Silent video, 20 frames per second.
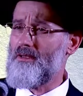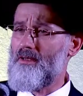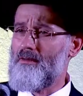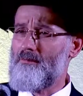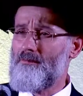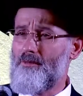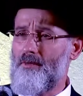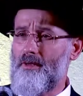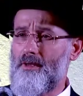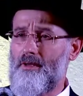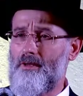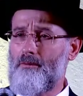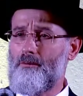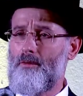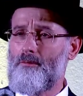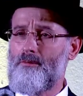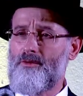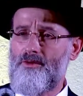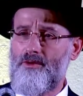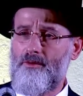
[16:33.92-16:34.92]
avodah?
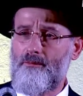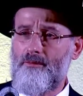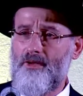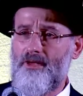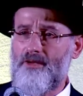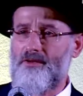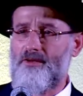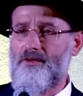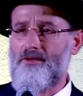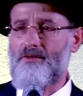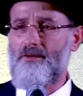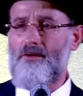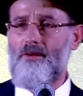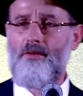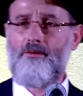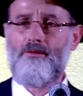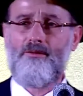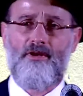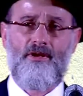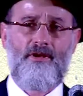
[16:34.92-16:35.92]
What was the message
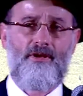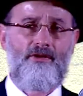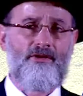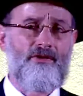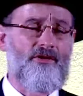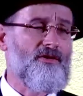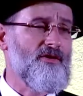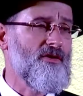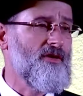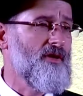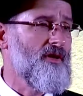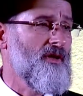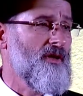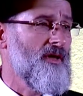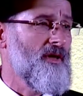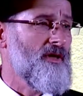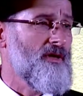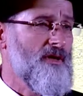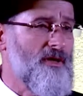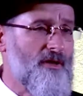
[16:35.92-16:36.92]
of this
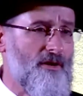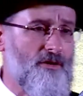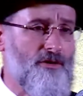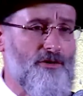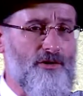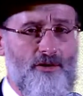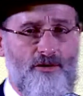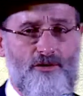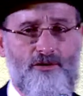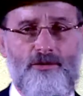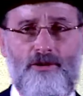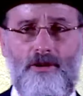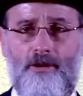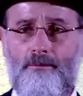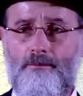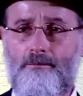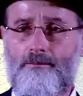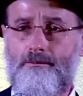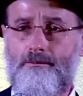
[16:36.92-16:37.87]
Kiddush Hashem?